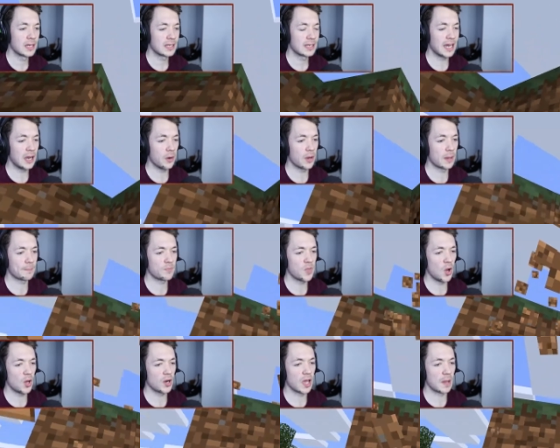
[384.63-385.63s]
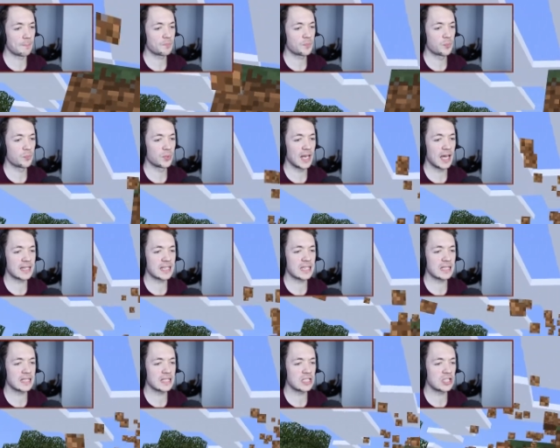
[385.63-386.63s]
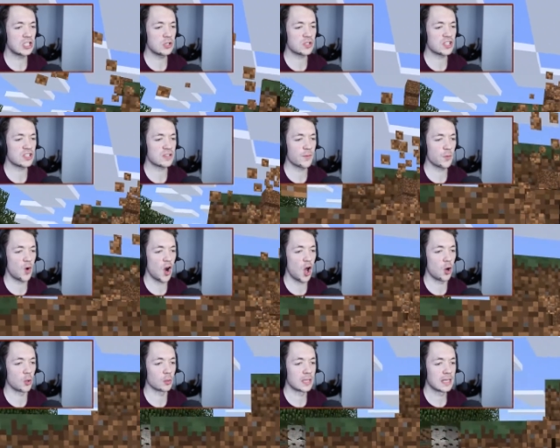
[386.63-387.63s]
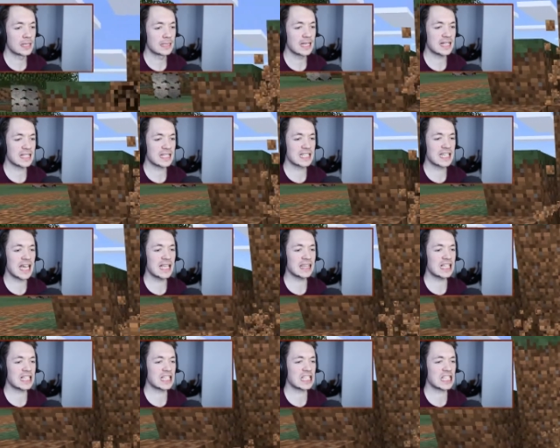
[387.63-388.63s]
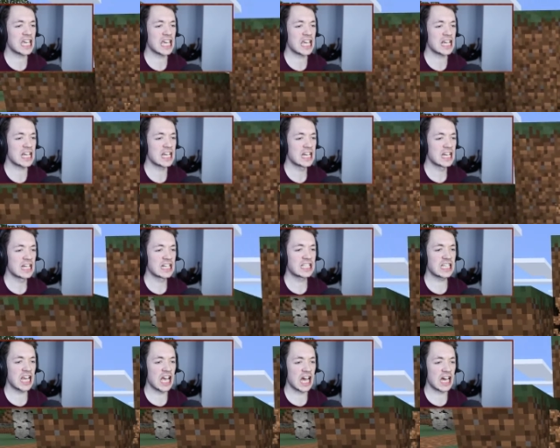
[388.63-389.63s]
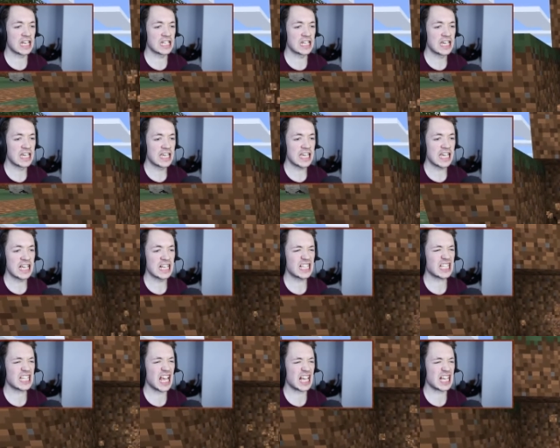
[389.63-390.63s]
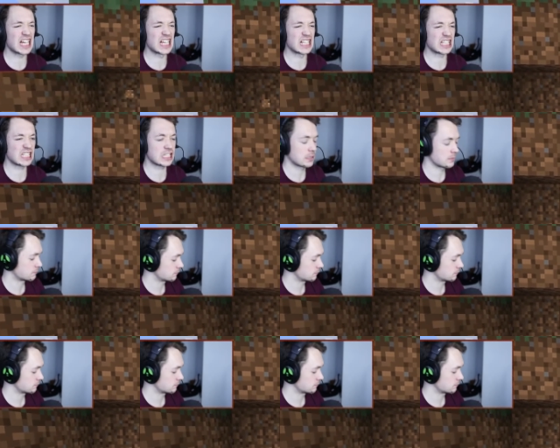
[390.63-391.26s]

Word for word: Now we're on a bloody nuisance of a roll. Let's get this thing done in seconds.